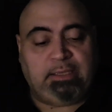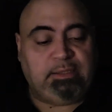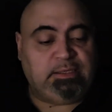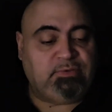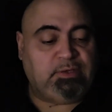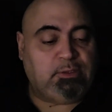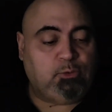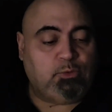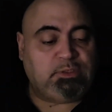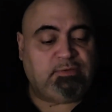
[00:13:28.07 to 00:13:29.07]
This
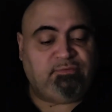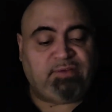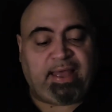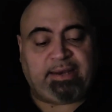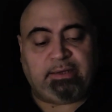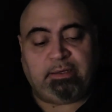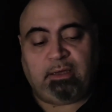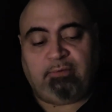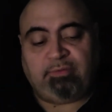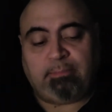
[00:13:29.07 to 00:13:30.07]
includes the fat
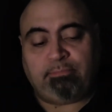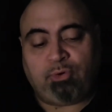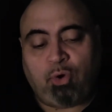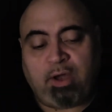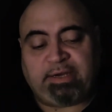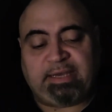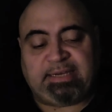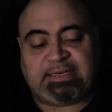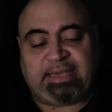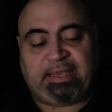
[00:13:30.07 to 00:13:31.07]
of the broad
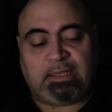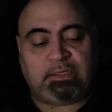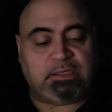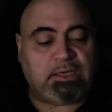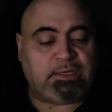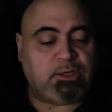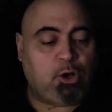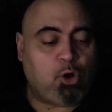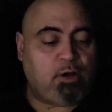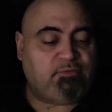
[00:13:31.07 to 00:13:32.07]
tail cut
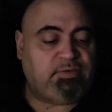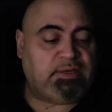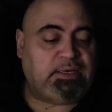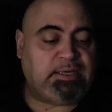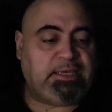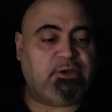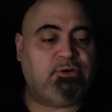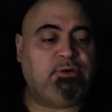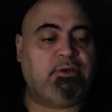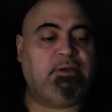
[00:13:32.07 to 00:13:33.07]
off near
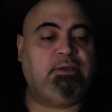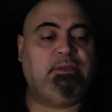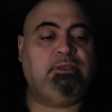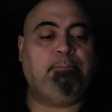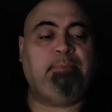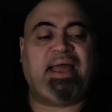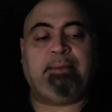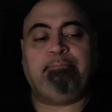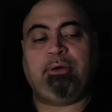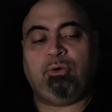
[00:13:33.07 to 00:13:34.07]
the
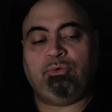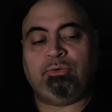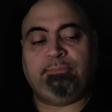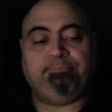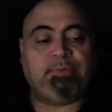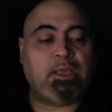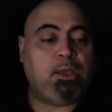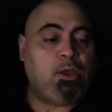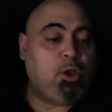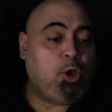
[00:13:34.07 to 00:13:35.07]
backbone,
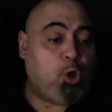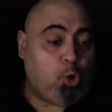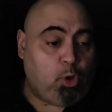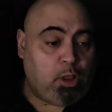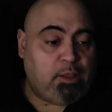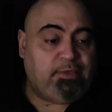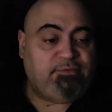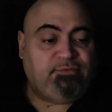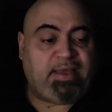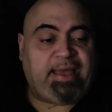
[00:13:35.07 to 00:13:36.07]
all the
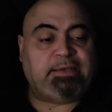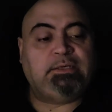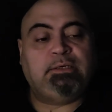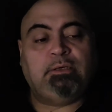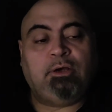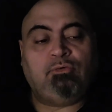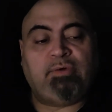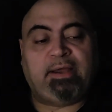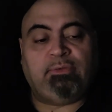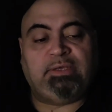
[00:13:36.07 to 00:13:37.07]
fat
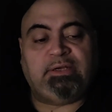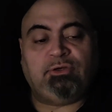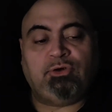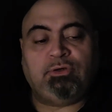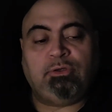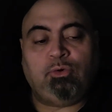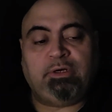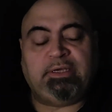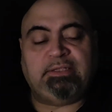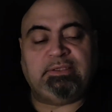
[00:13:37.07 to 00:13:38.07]
around the internal
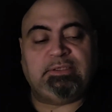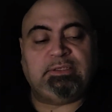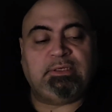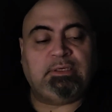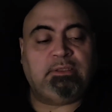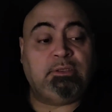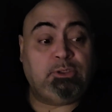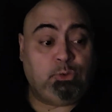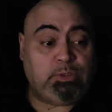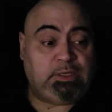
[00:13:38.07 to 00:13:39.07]
organs, the
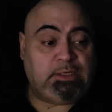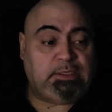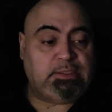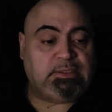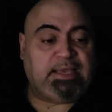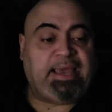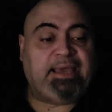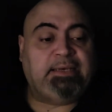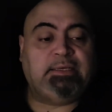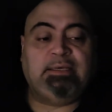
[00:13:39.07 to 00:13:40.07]
two kidneys,
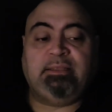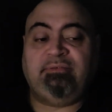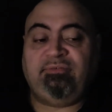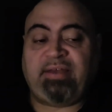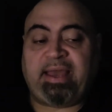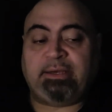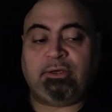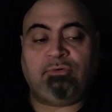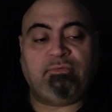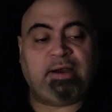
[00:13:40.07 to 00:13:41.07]
and the fat
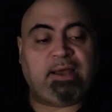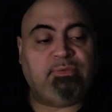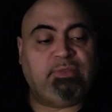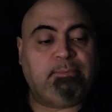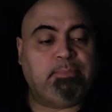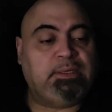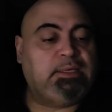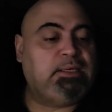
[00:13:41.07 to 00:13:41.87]
around them